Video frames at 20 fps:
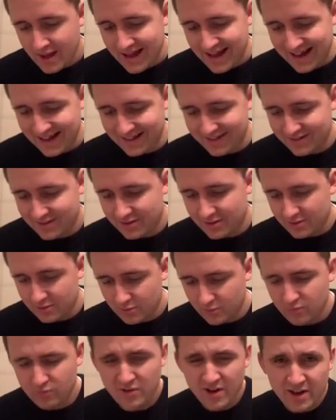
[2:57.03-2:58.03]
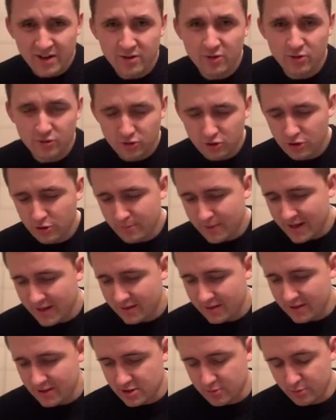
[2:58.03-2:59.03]
and ran not too
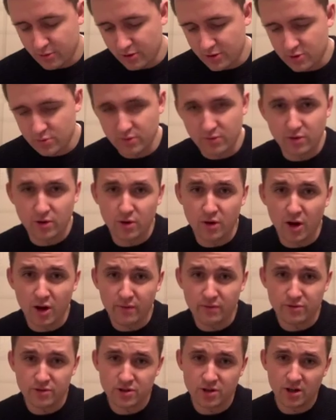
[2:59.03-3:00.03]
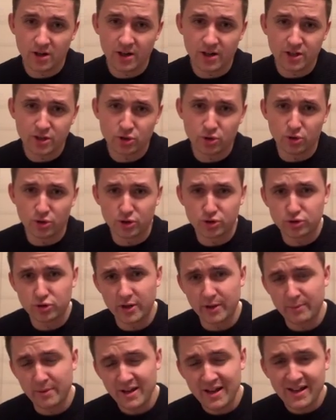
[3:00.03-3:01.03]
badly, to be honest with you, over a slightly shorter
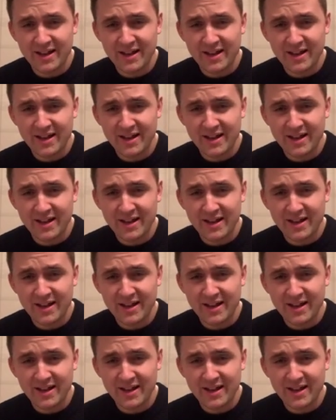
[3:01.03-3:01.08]
trip.